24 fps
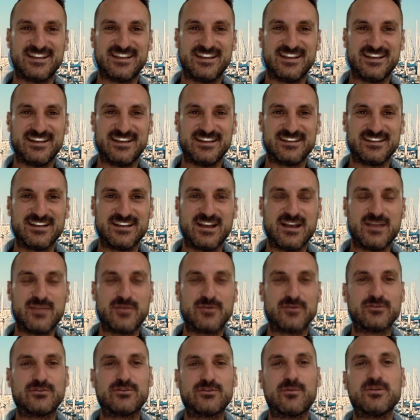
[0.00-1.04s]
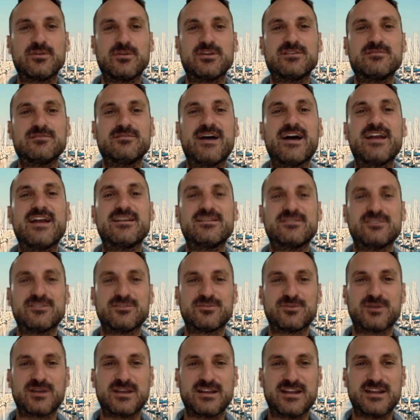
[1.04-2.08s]
and there's just so many
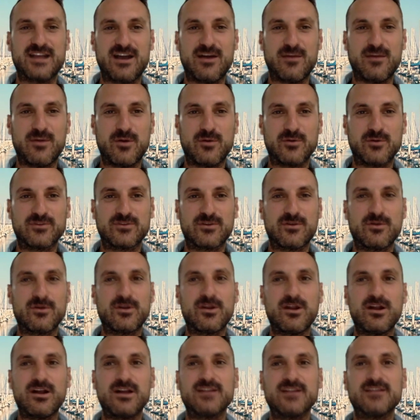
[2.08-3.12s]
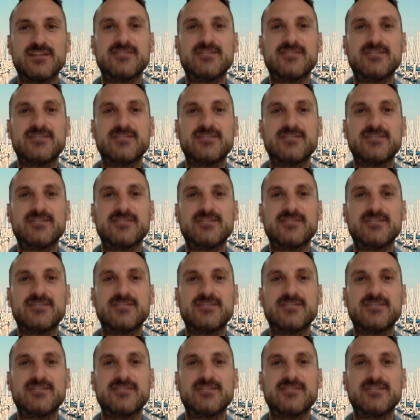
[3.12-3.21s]
advantages right now about what's going on,